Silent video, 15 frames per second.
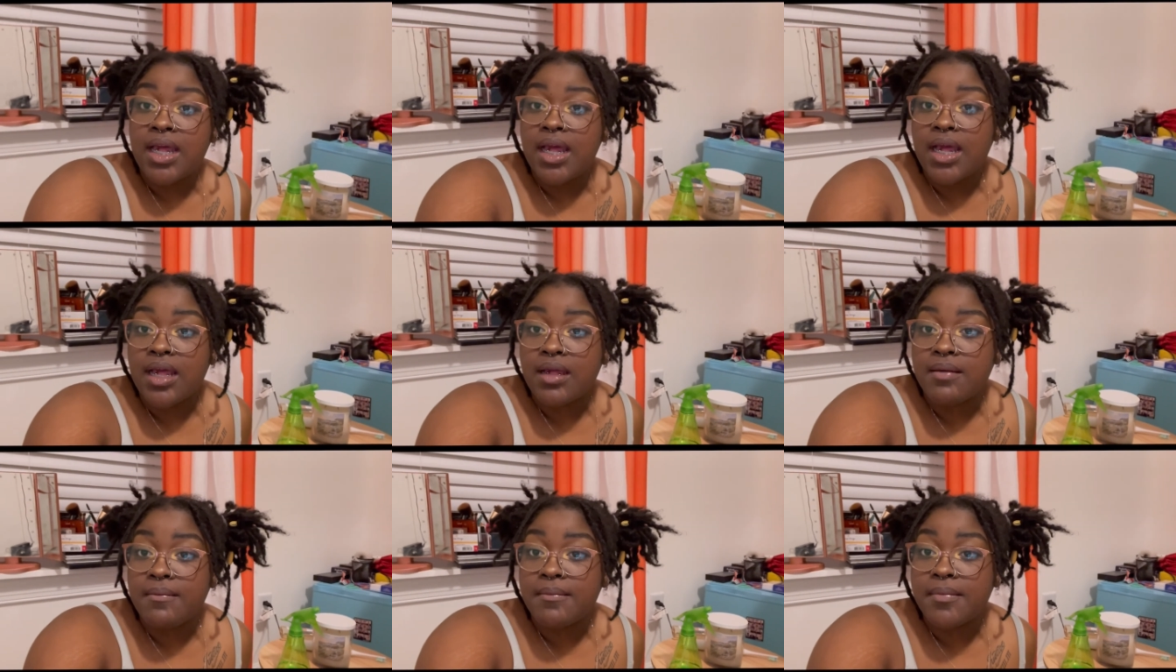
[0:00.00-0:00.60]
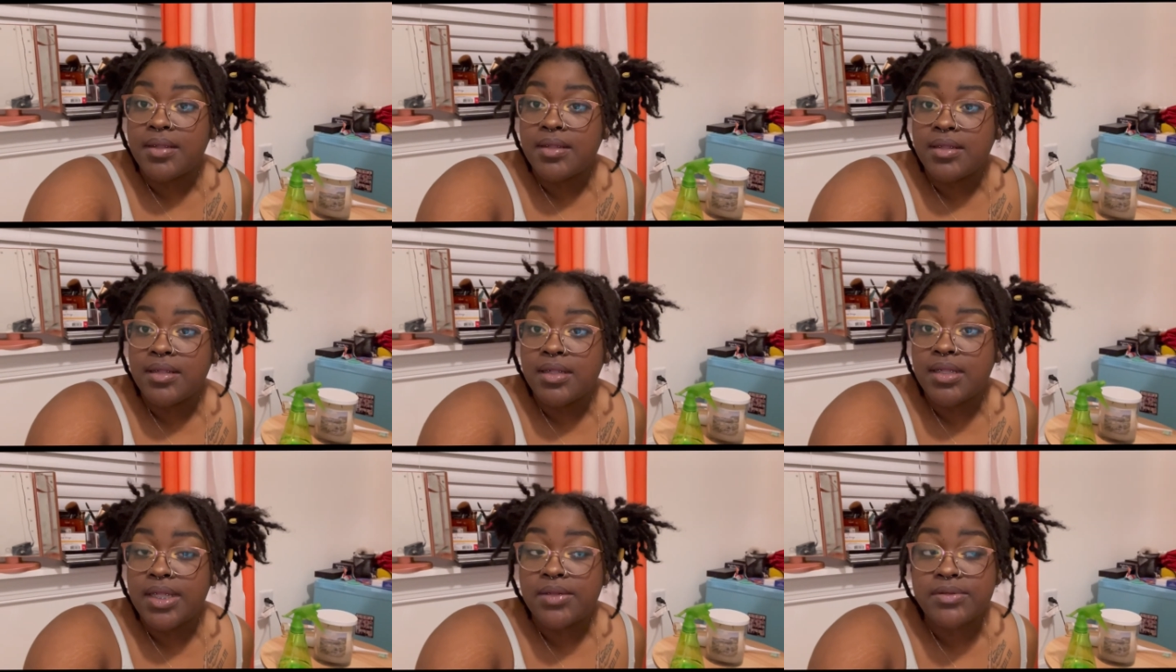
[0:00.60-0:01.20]
Um,
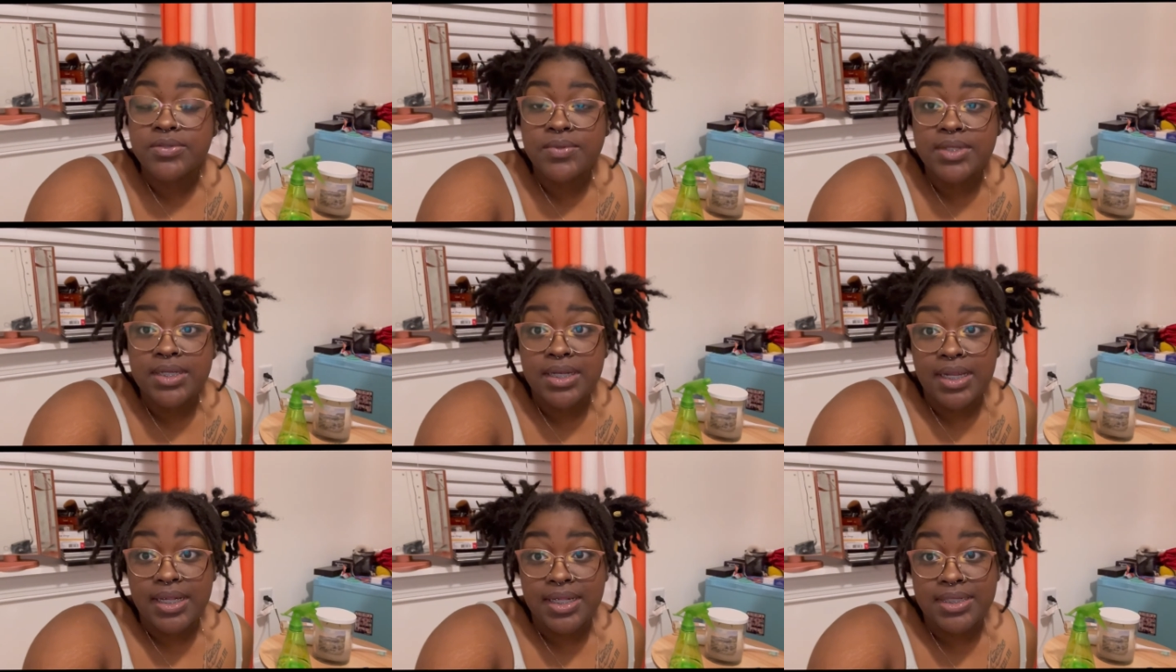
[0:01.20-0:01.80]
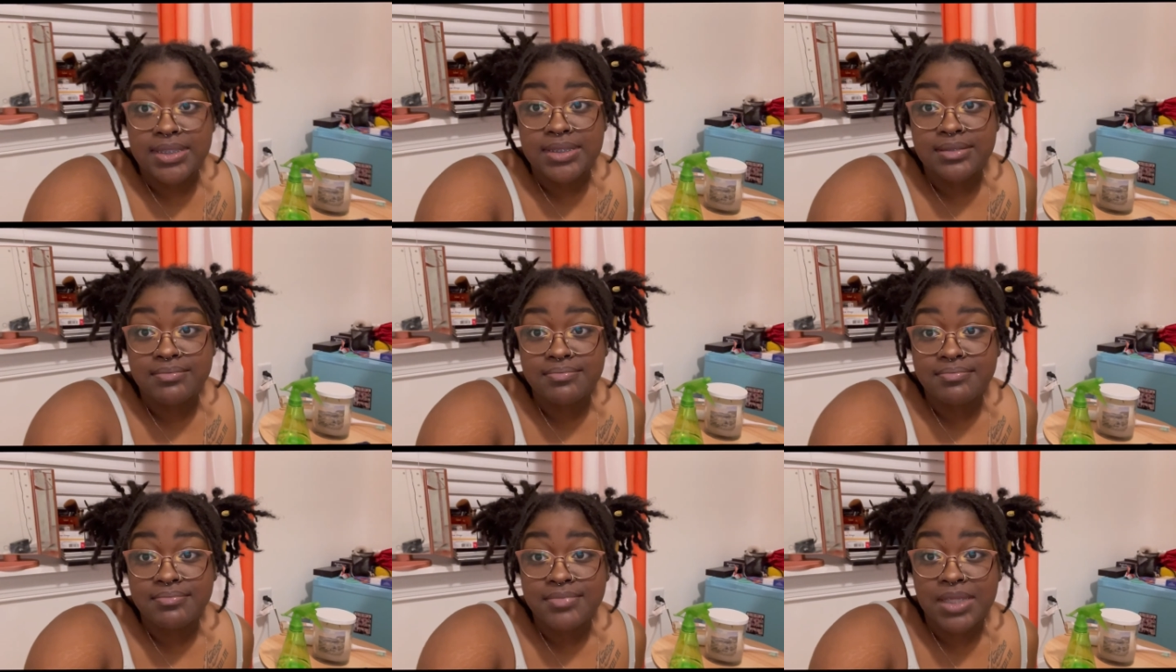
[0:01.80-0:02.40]
it was really nice.
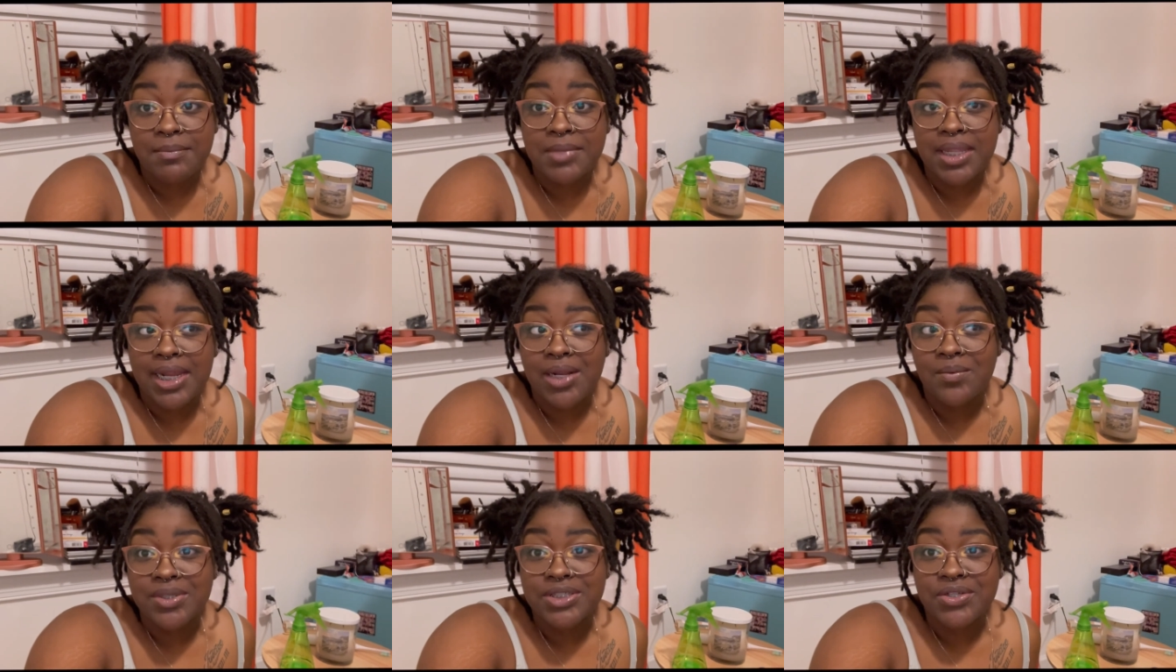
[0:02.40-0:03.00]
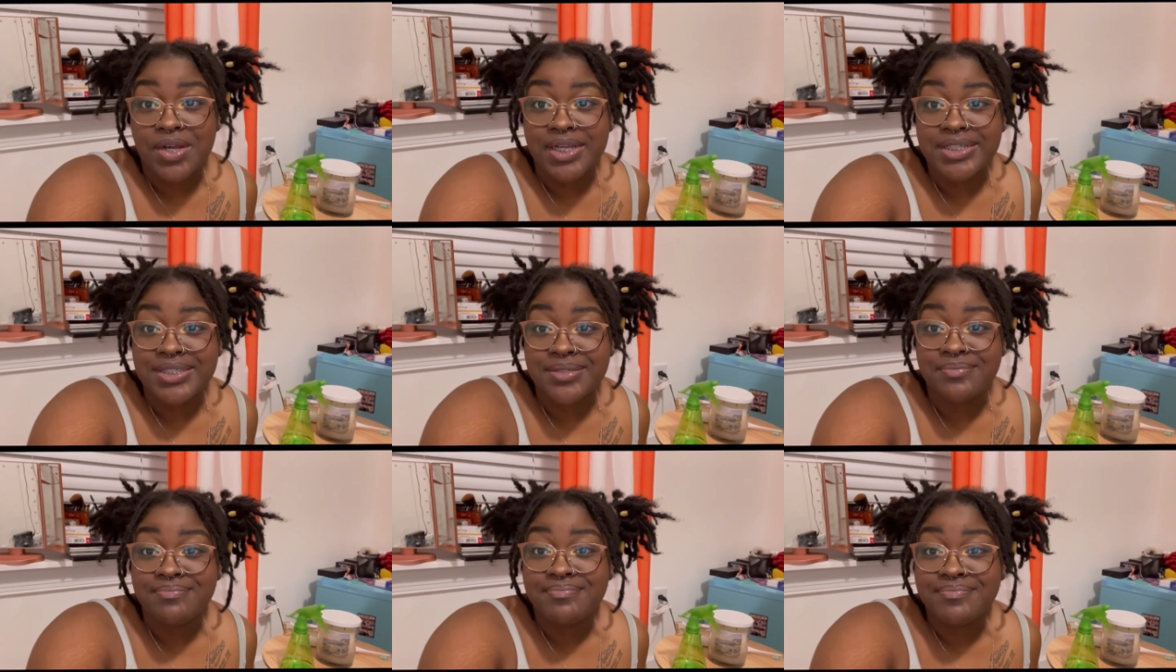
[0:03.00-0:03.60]
I'm glad I went to Target too.